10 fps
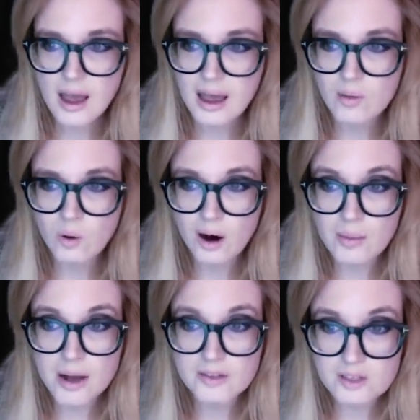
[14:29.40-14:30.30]
and where
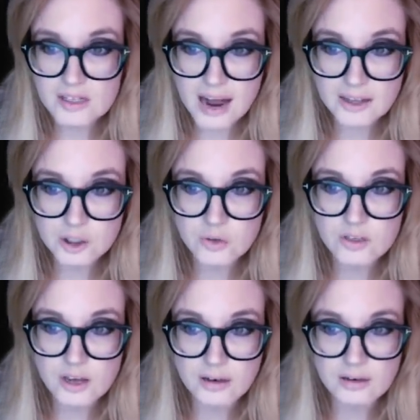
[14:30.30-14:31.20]
Ammit's statue
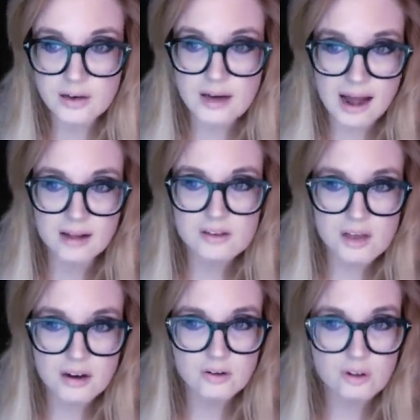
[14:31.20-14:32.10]
is hidden in
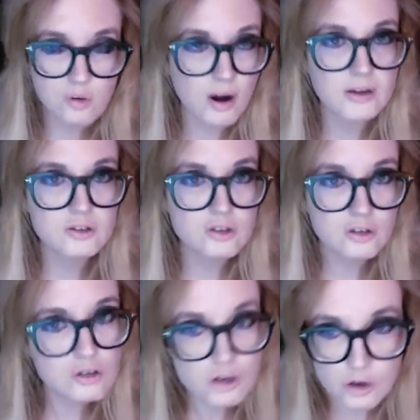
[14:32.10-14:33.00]
Alexander the Great's
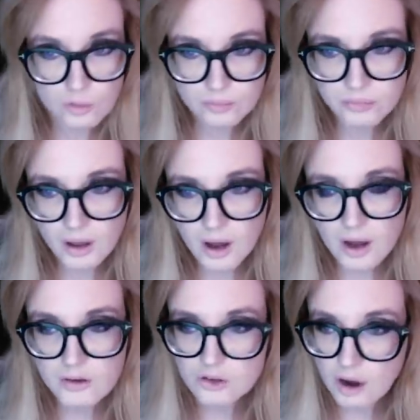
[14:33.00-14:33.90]
tomb.
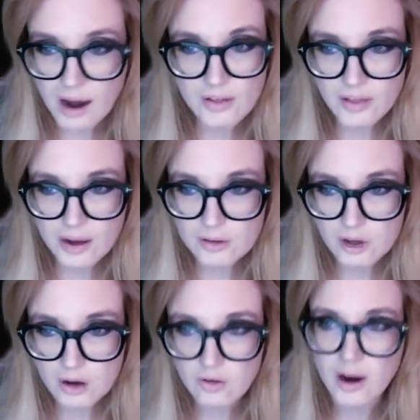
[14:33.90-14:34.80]
So I thought that was
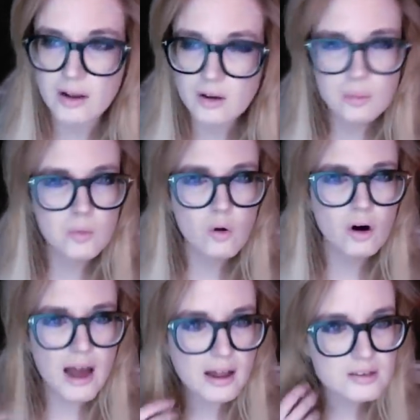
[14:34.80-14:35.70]
all great. A little bit more
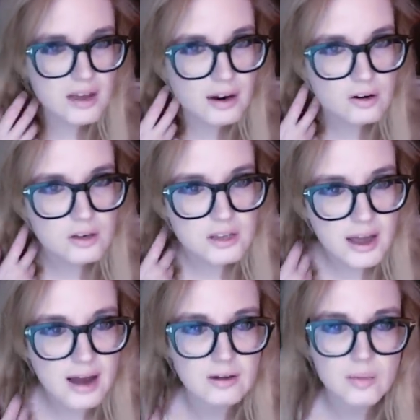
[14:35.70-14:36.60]
in Alexander at the
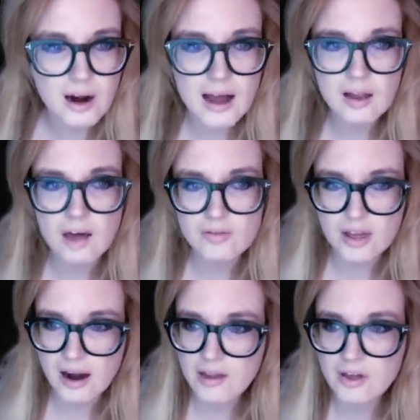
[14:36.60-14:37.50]
end, but I loved
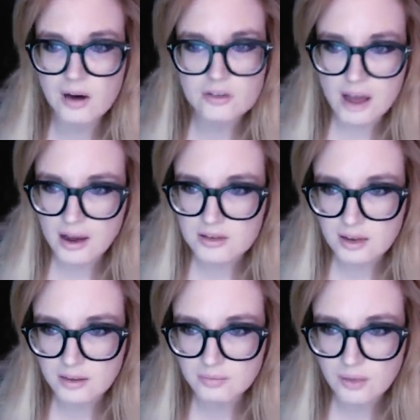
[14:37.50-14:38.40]
that. I thought it was
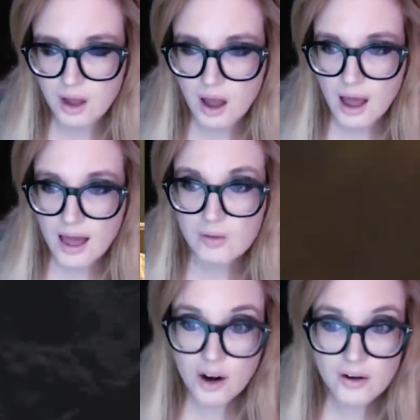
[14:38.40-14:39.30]
excellent. And it
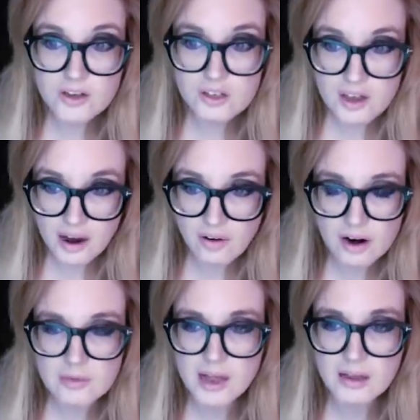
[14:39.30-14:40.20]
was very
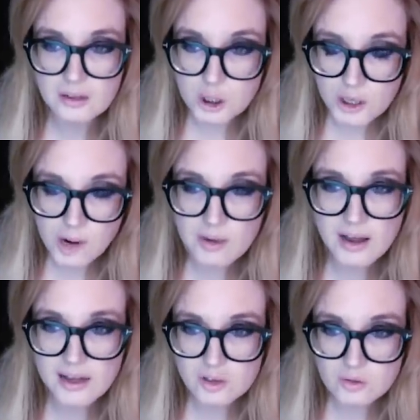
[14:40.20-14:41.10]
scary. I mean, they
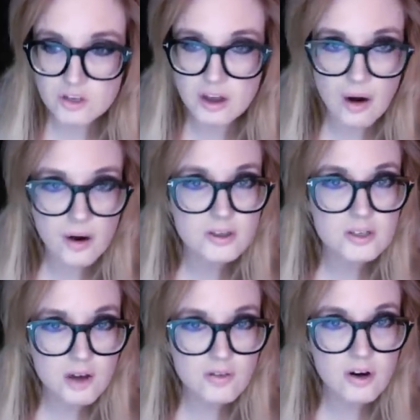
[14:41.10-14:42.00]
legitimately had some scary
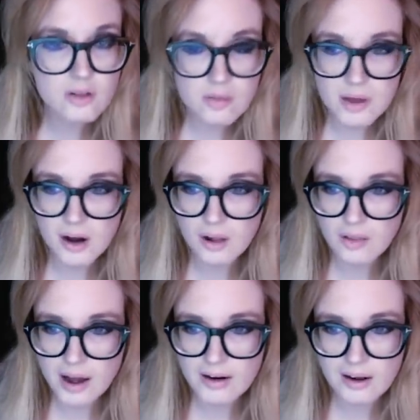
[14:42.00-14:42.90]
stuff here in the middle.
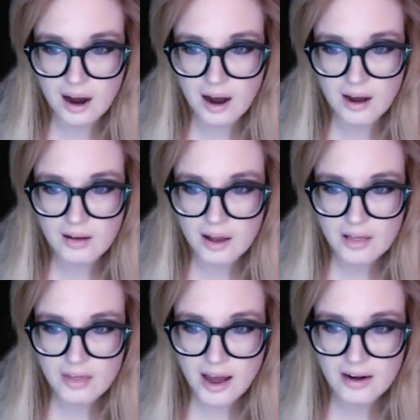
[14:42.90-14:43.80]
That uh,
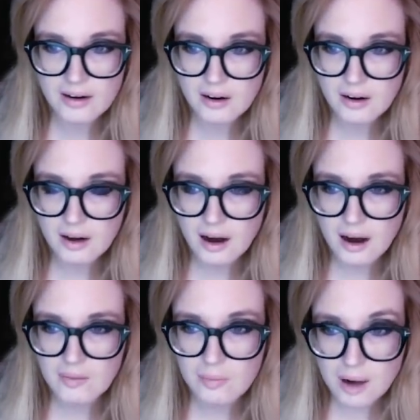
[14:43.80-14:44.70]
that
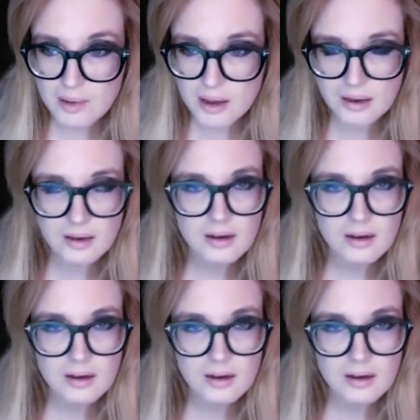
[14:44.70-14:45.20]
uh, mummy